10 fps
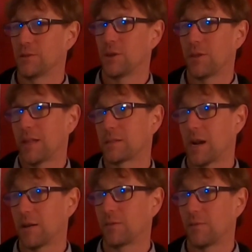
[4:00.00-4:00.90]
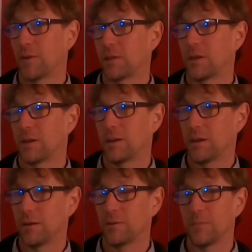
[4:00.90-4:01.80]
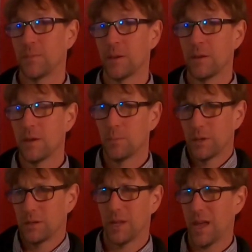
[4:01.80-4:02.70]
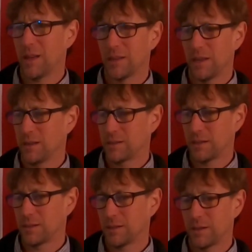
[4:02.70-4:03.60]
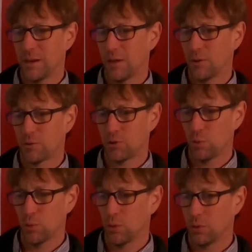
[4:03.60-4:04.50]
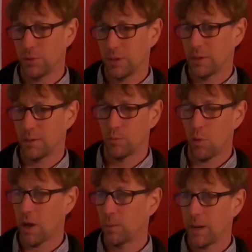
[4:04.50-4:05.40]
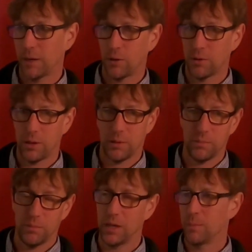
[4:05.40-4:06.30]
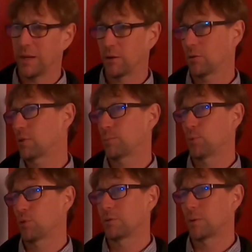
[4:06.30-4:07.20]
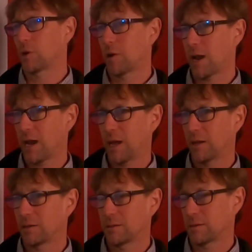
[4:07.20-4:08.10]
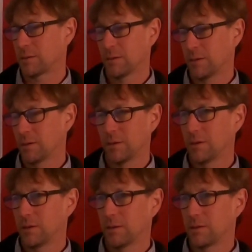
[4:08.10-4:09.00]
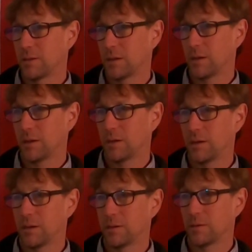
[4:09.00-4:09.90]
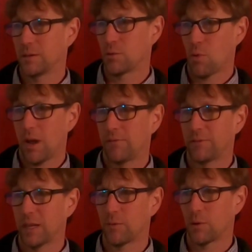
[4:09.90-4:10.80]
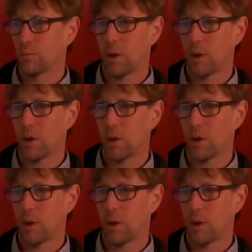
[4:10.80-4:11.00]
And so that's kind of a fun thing to do. But yeah, yeast is another tool that the winemaker, the mead maker, the brewer has to derive flavor.